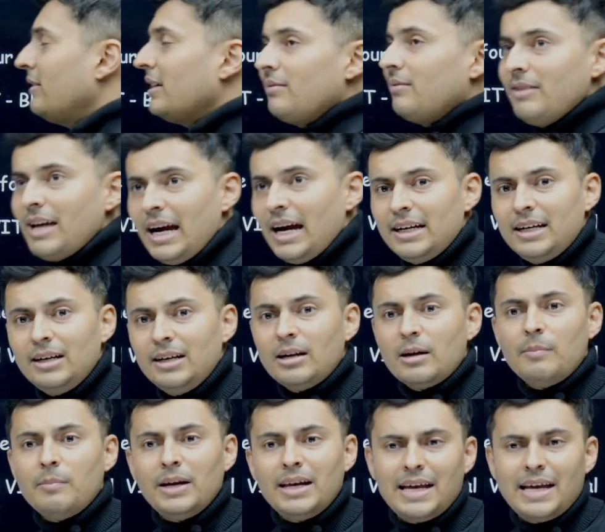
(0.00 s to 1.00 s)
with VIT E
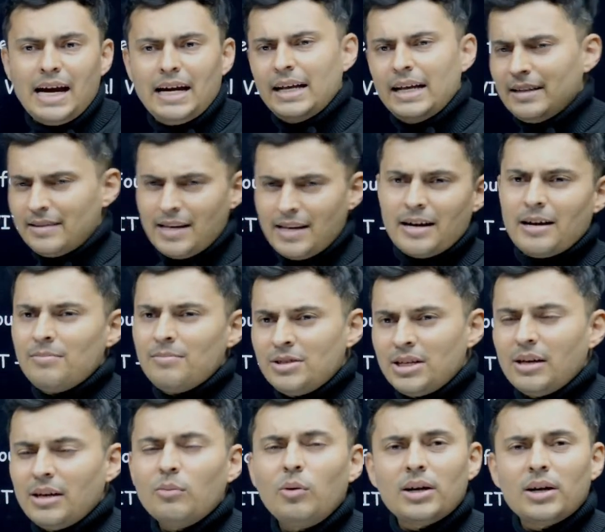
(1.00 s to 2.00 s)
and
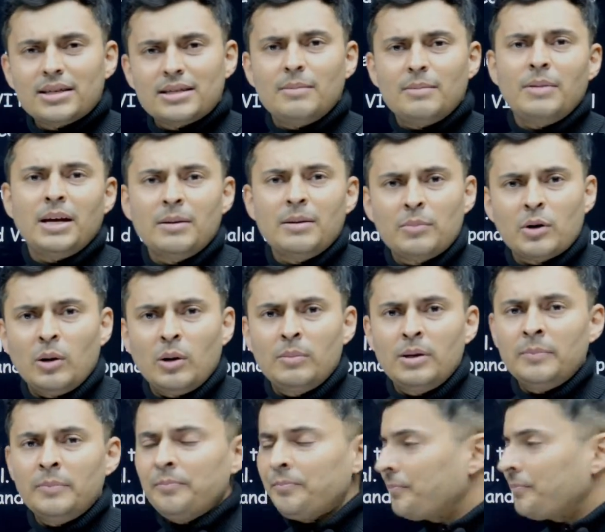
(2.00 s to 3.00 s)
SRMJEE, what is the main
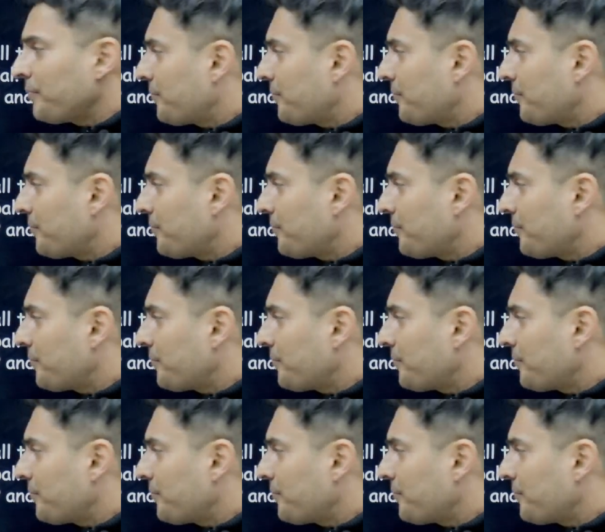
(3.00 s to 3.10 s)
problem?